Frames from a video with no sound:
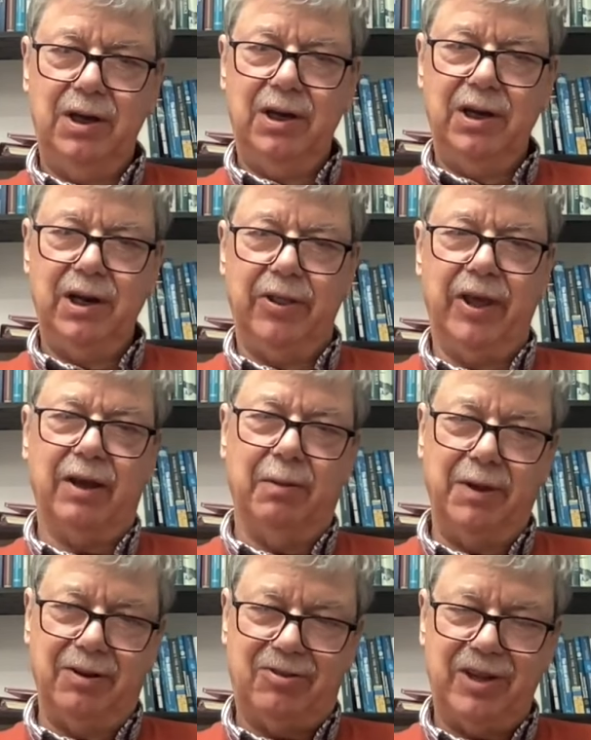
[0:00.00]
And I think, I
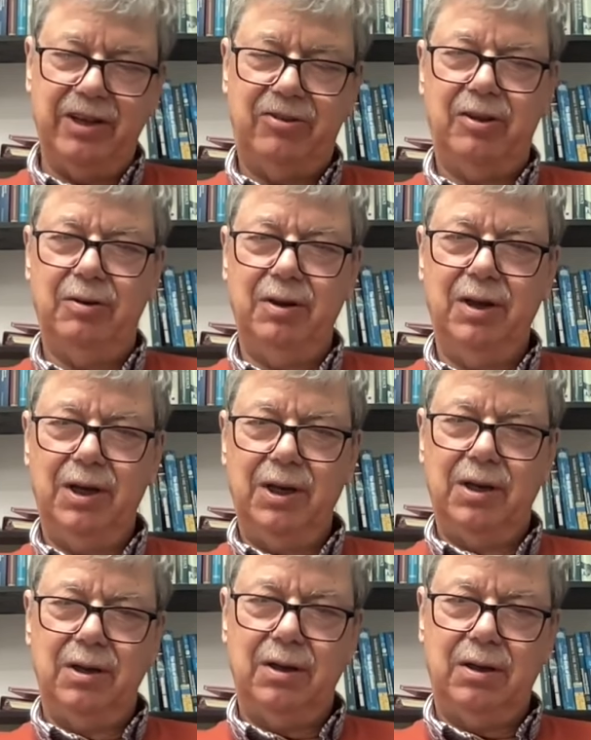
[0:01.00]
mean, Stacy
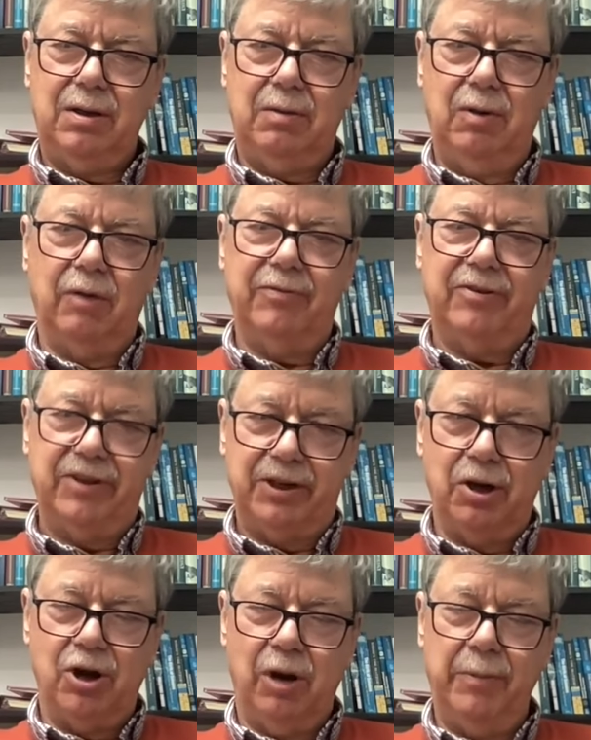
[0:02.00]
obviously
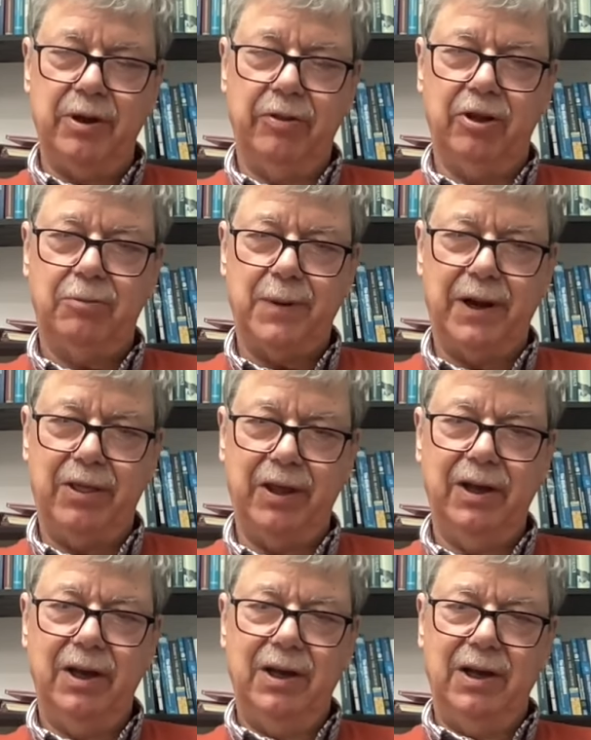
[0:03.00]
can comment on this, but I
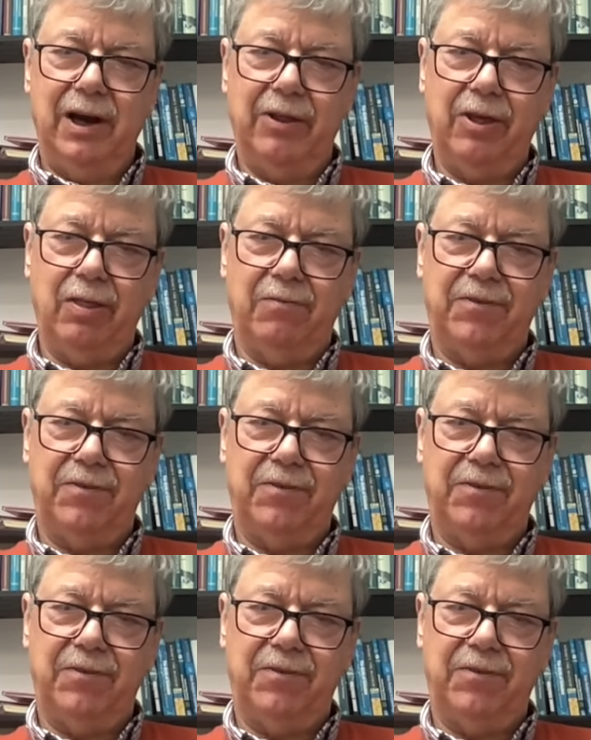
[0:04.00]
think I think the